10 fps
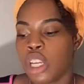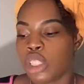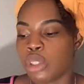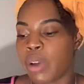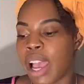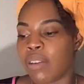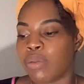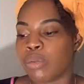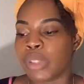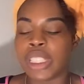you have
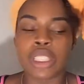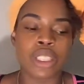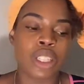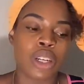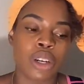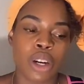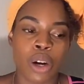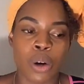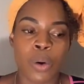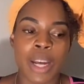reached a
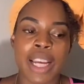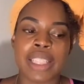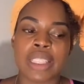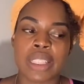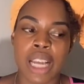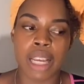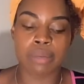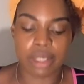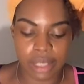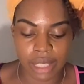goal and it's time
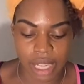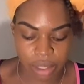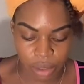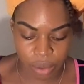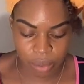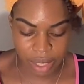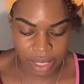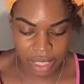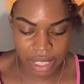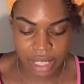to set new
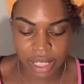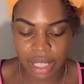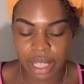ones here.